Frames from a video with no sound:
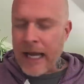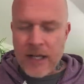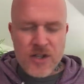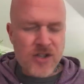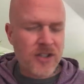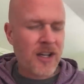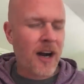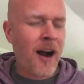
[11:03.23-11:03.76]

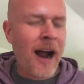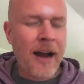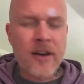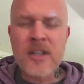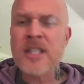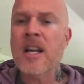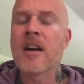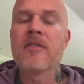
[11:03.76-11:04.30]
angels, our
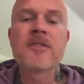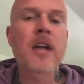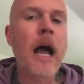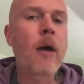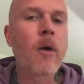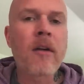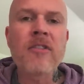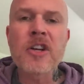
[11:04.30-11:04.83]
higher selves,
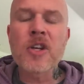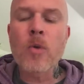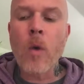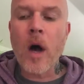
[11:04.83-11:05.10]
however you